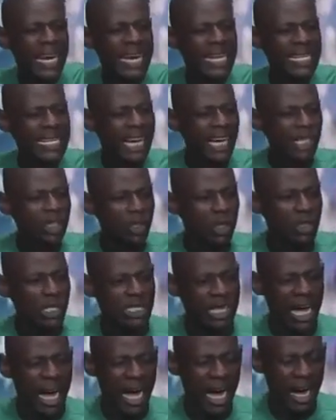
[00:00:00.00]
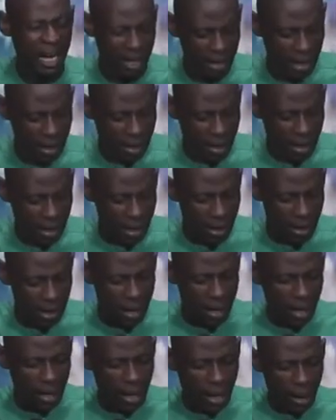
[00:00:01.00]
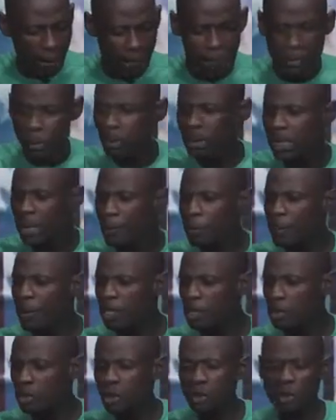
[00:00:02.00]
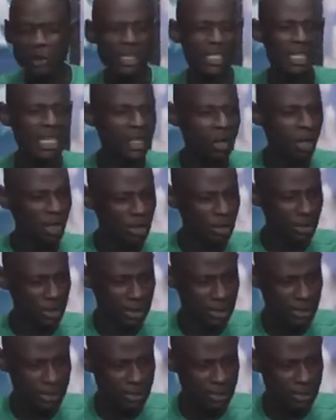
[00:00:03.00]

that the churches are building big structures in this country.